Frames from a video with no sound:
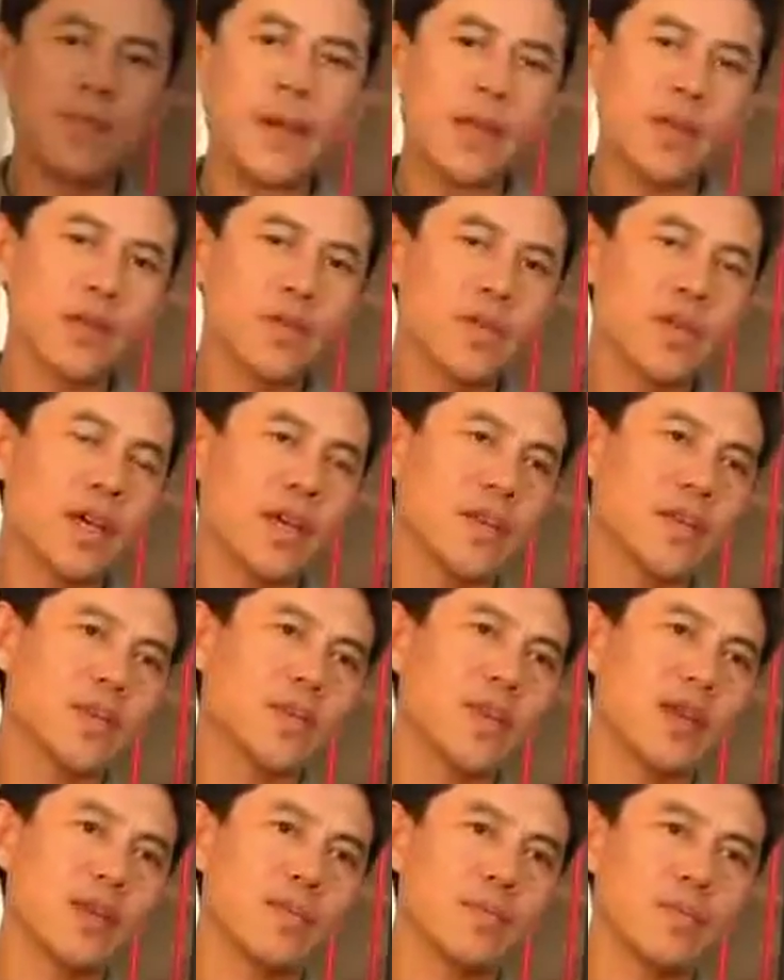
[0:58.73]
Baynote
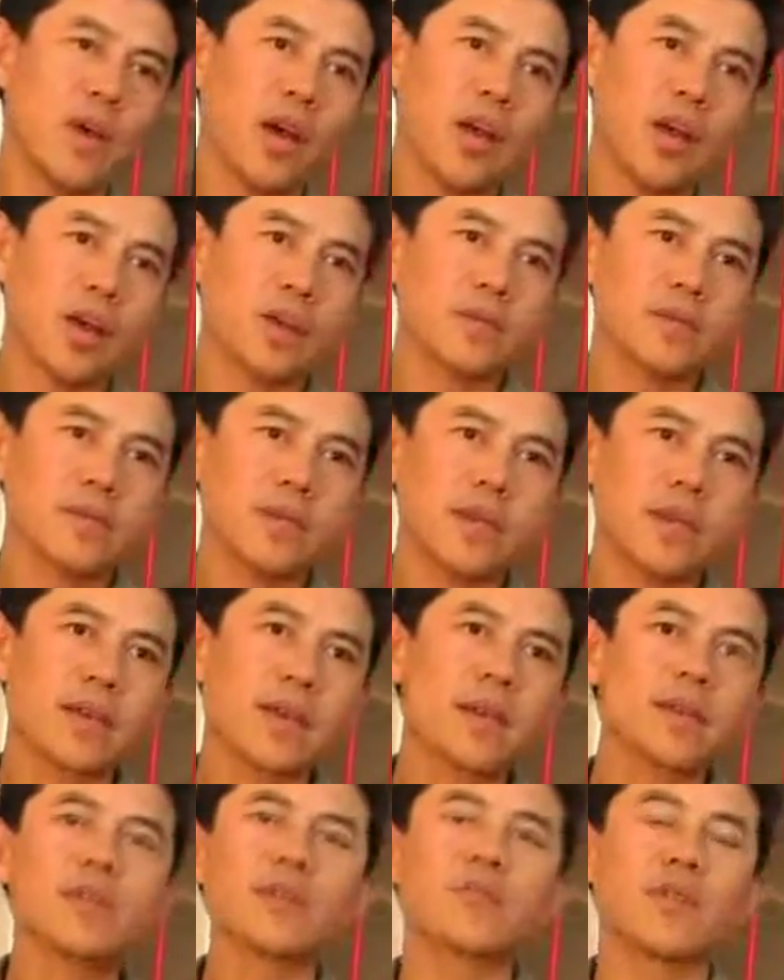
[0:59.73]
does product and
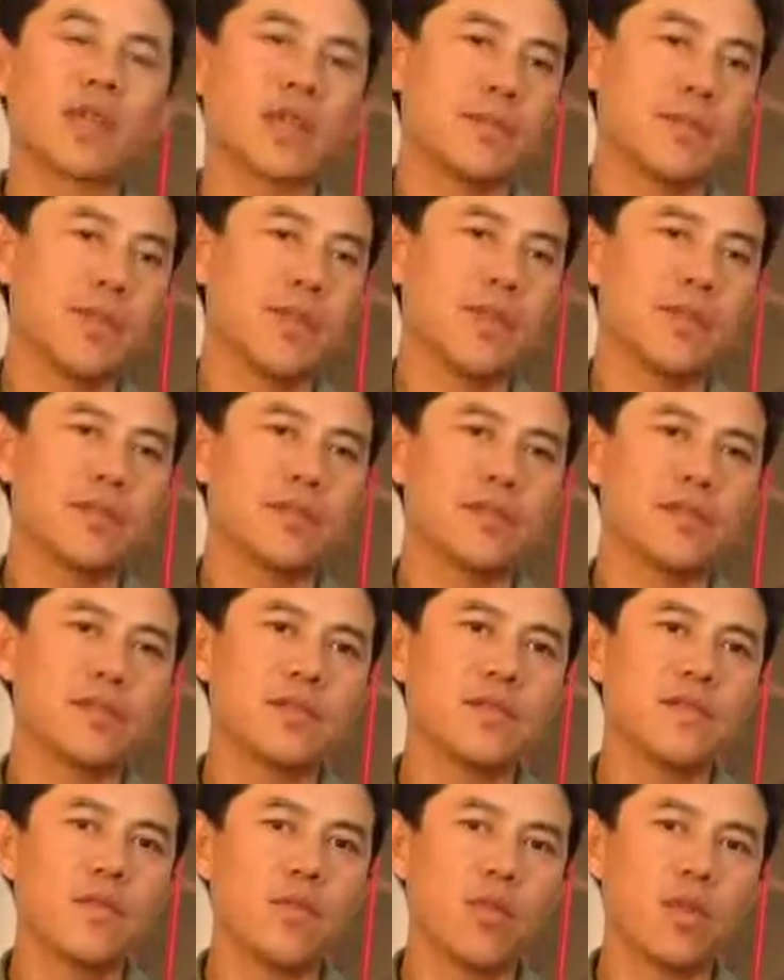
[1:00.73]
content
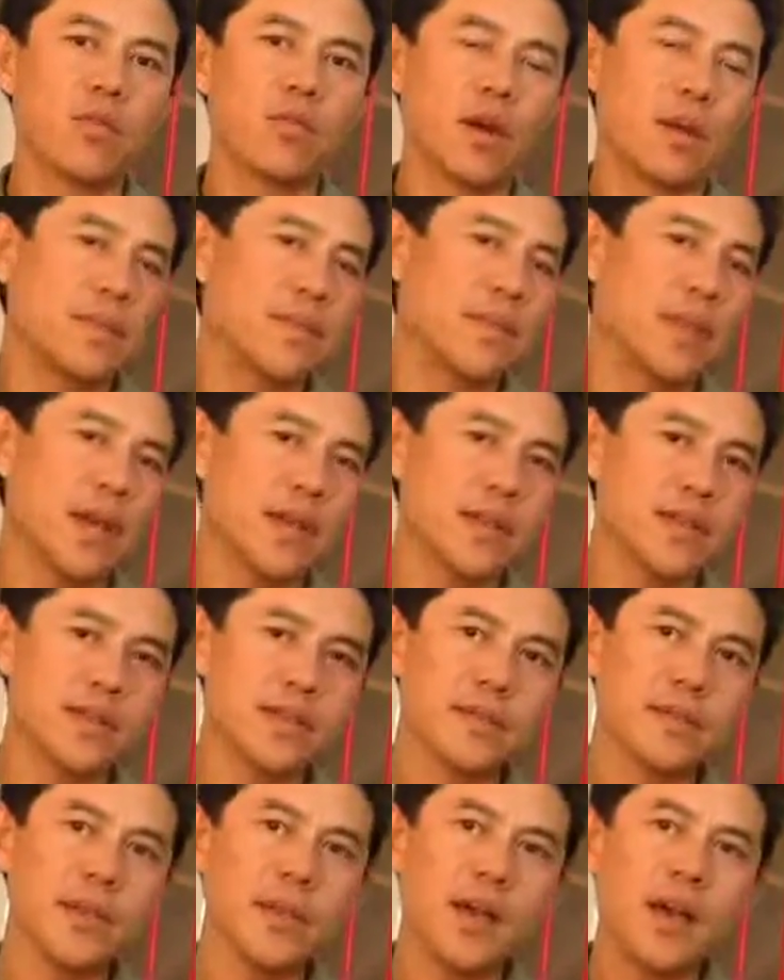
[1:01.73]
recommendations for websites
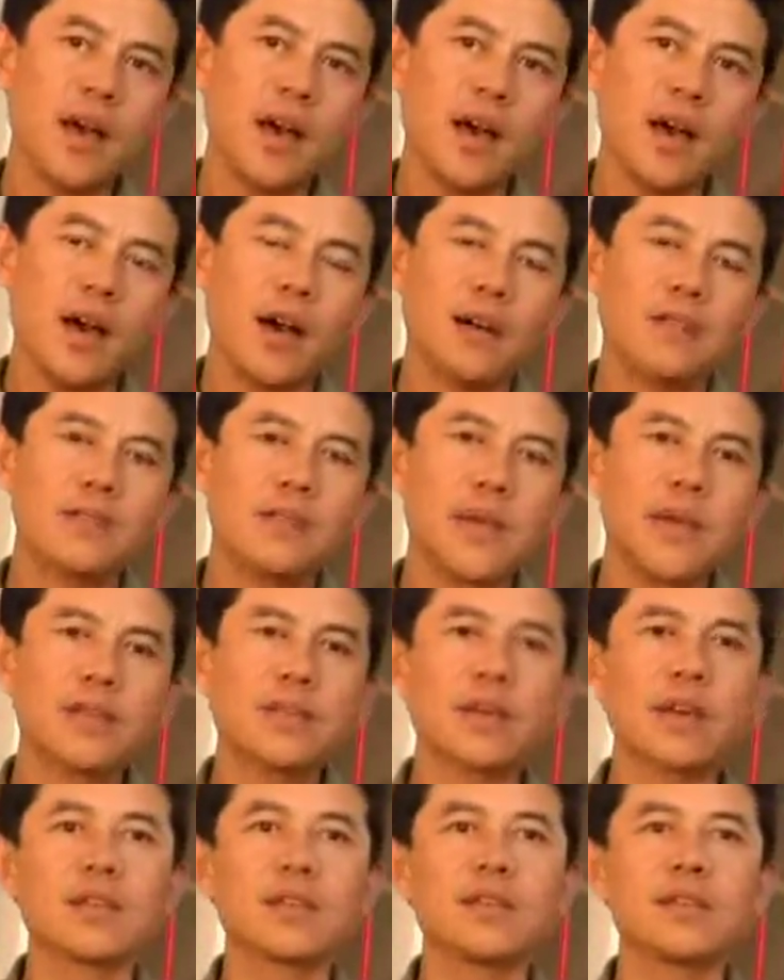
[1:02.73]

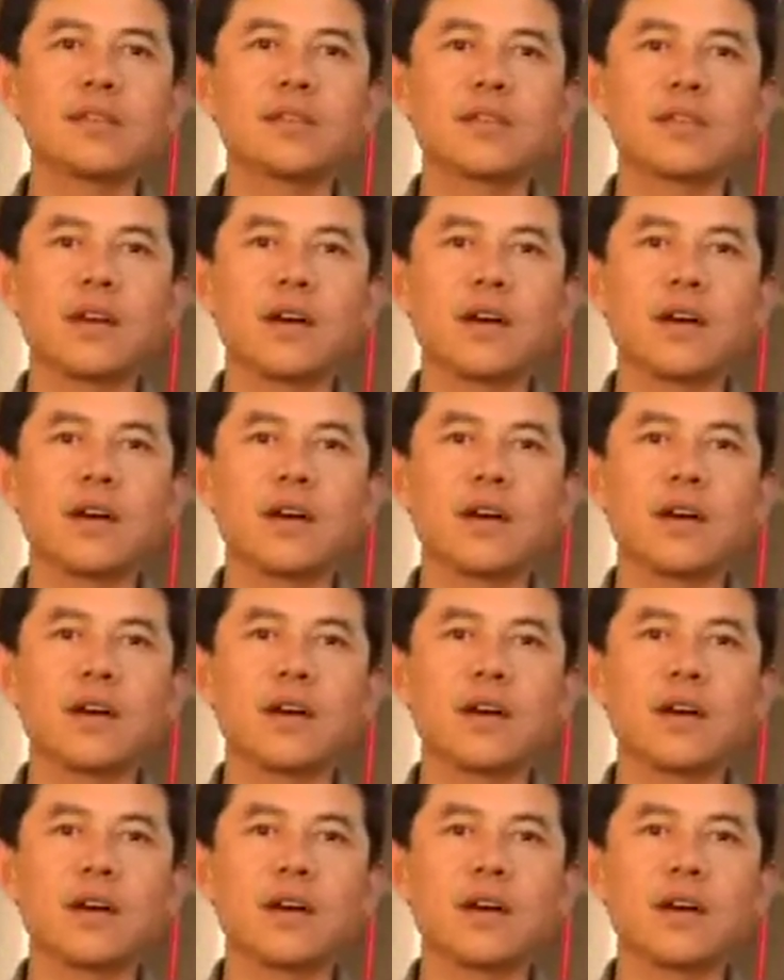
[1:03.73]
based on this